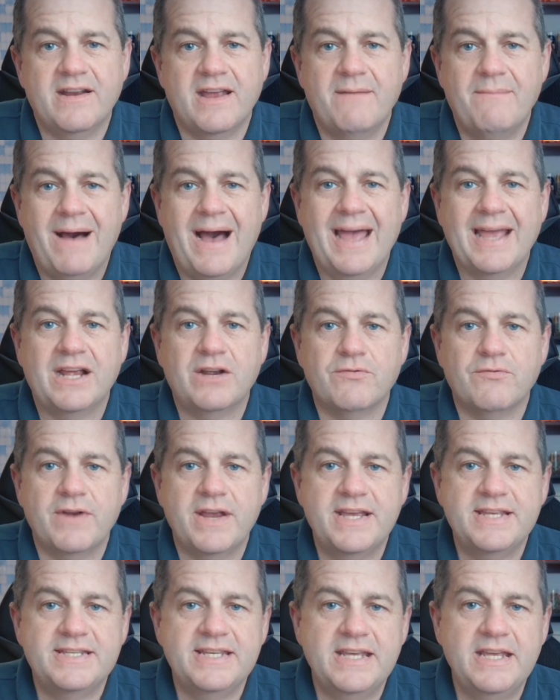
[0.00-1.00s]
Am I
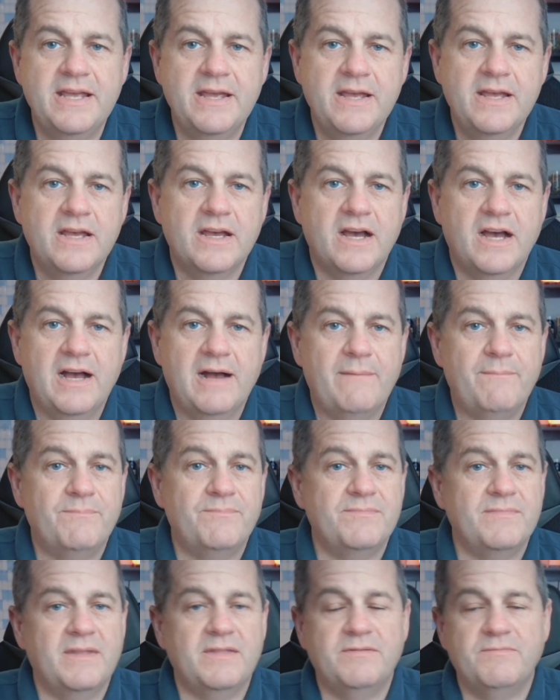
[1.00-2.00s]
crazy? Go
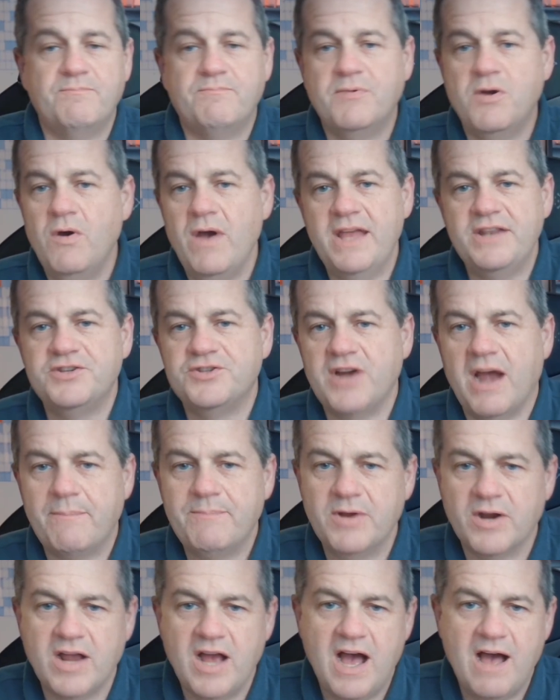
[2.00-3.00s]
ahead and drop
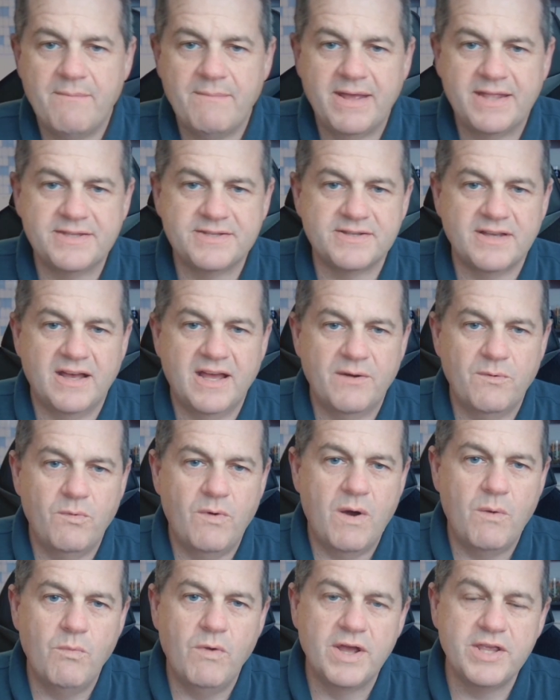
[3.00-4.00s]
your comments on
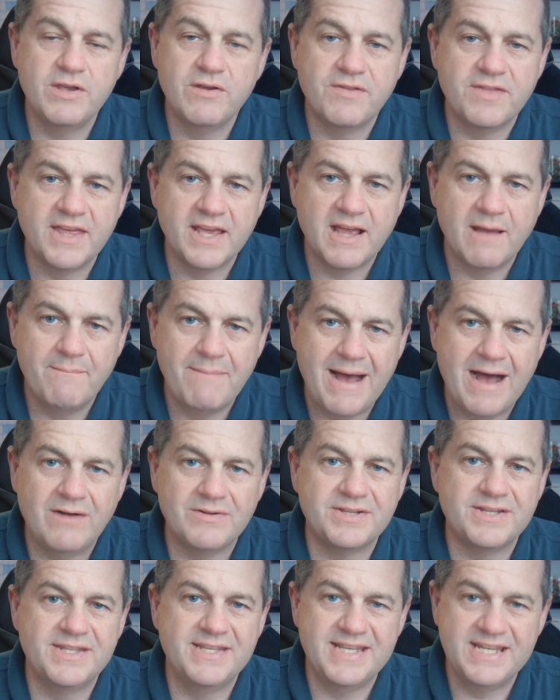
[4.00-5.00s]
what you think
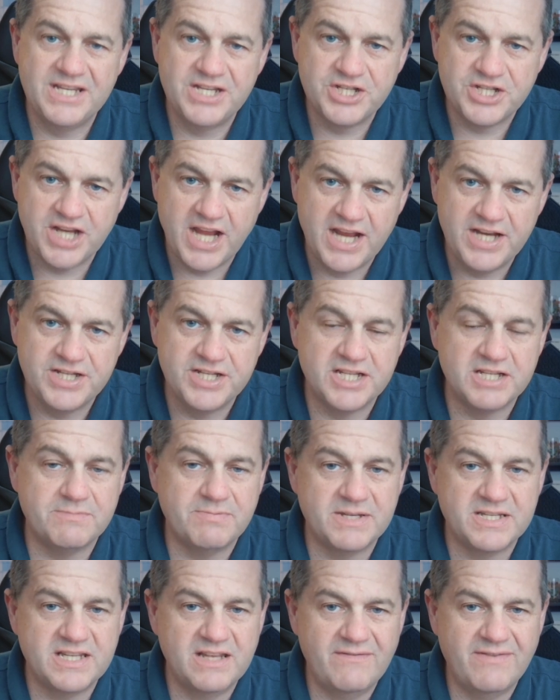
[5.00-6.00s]
about these changes
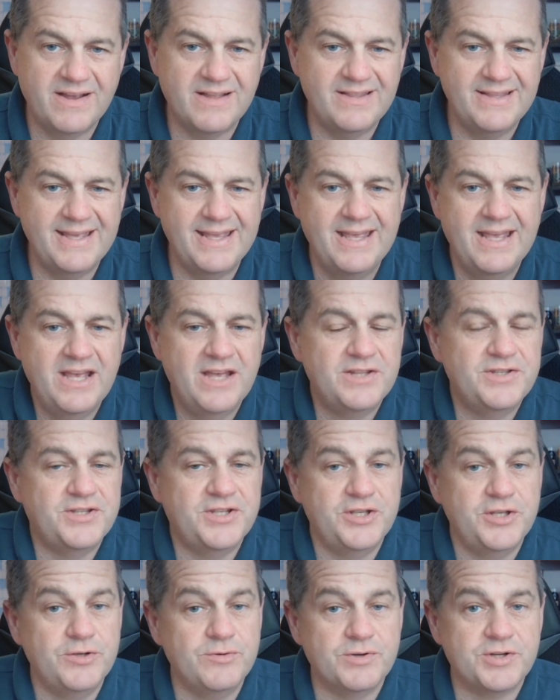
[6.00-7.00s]
specifically.
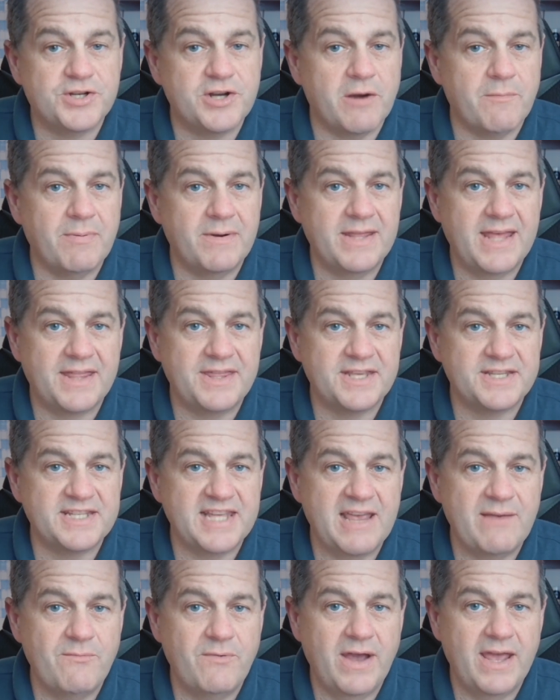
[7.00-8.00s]
Do you interpret that the
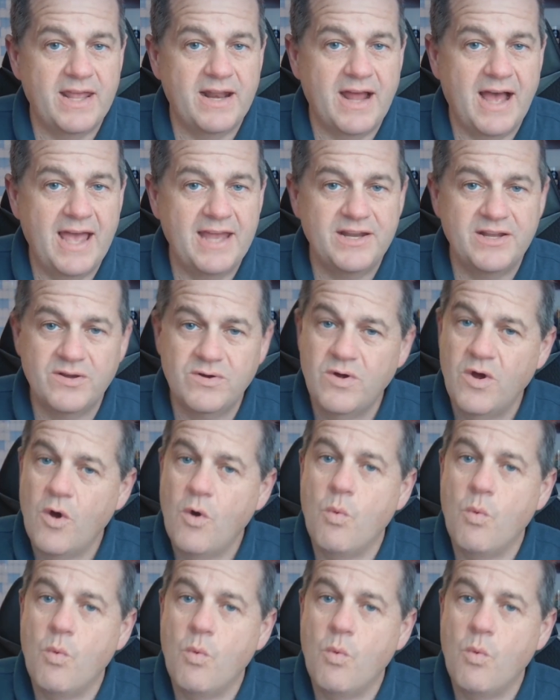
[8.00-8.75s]
same way that I do?